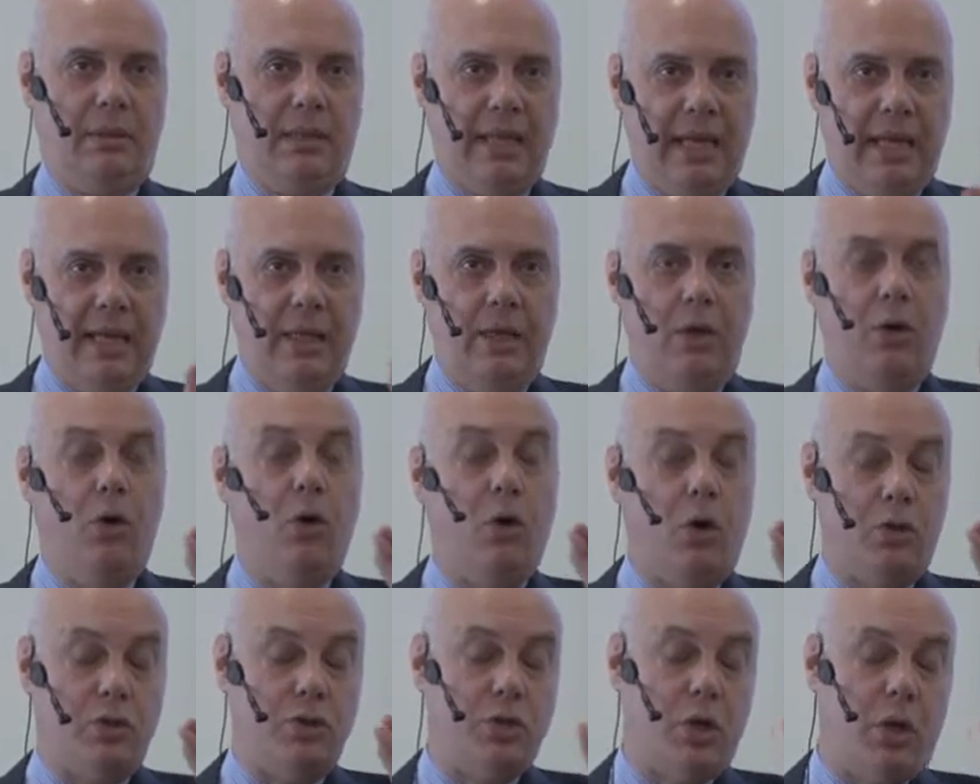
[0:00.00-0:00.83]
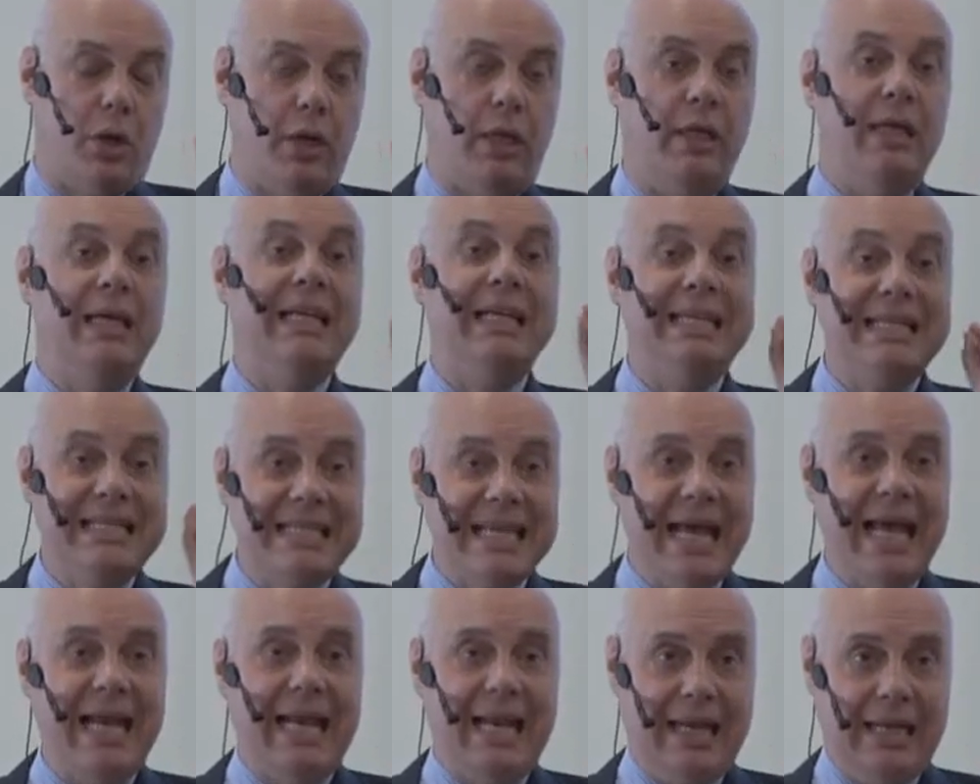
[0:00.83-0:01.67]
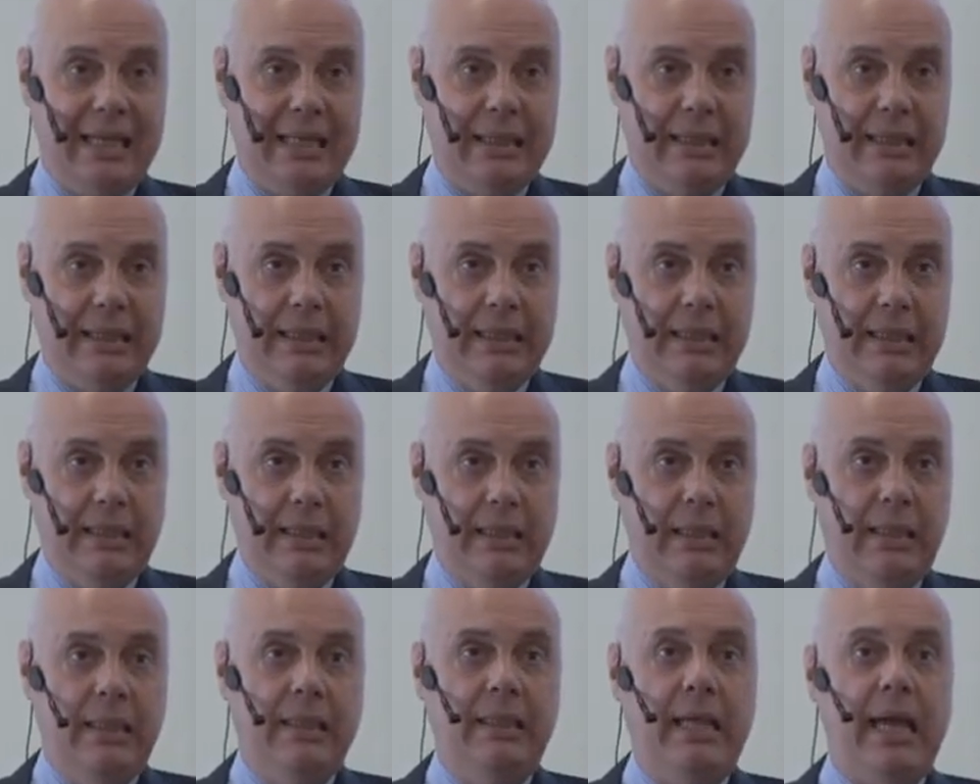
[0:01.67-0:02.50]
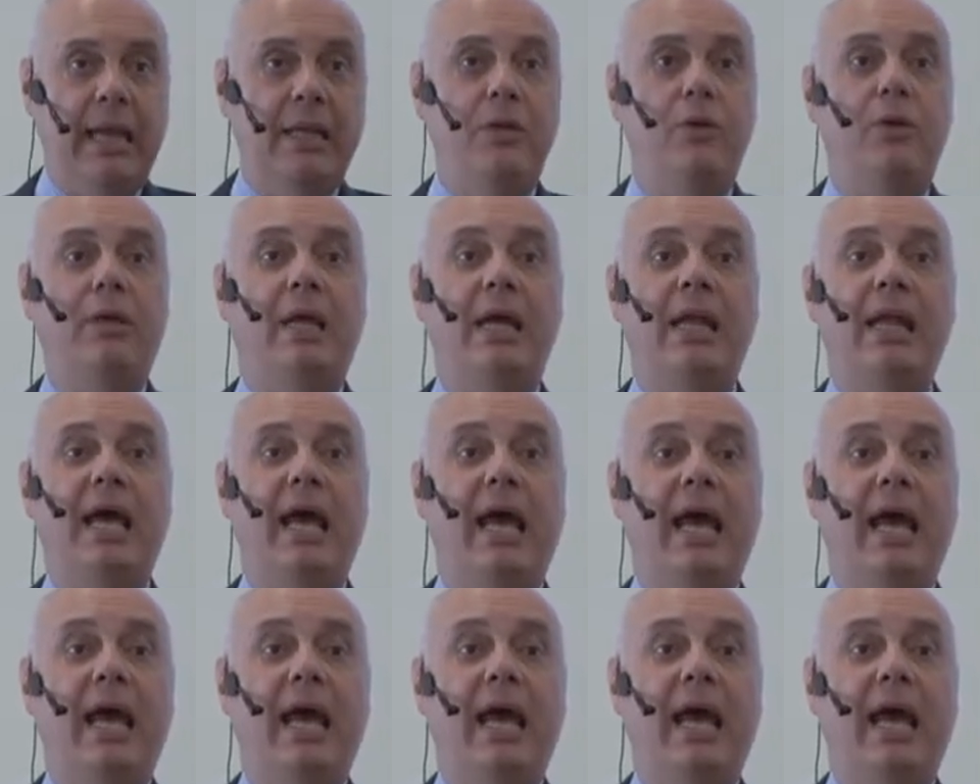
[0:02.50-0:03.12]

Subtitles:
Then, or sorry, reseller. Then you can